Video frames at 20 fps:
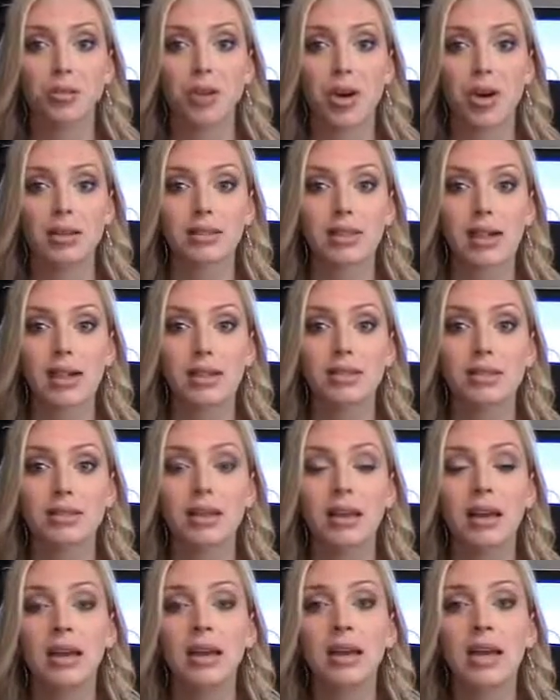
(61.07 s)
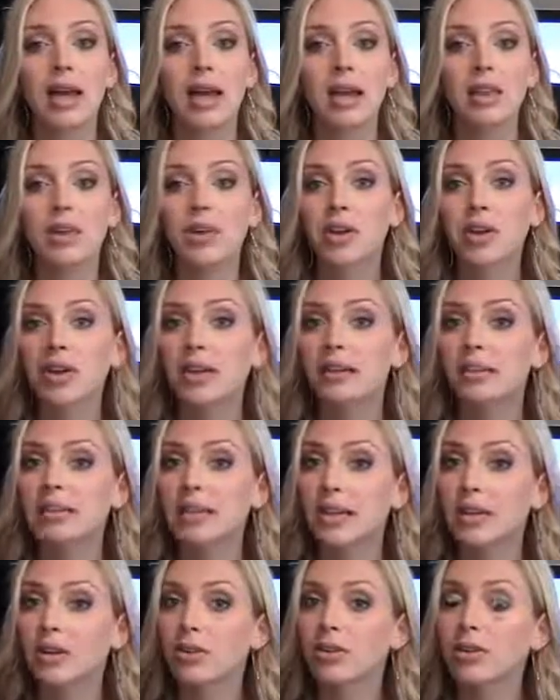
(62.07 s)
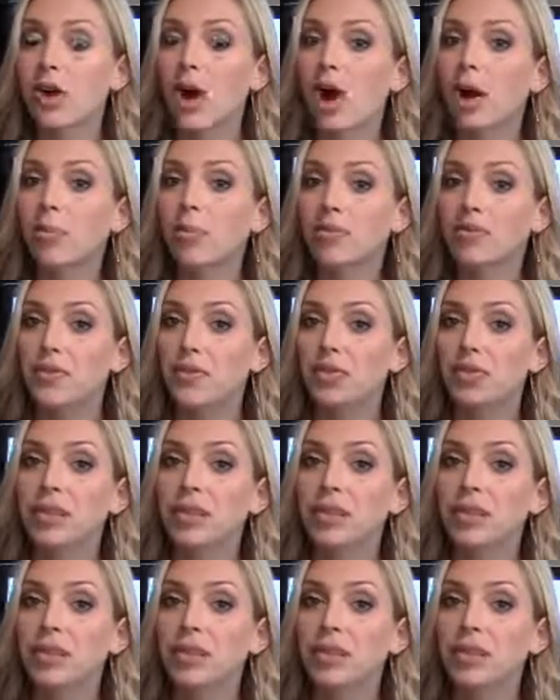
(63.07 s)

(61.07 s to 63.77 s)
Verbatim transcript: process and they're going to stay on top of your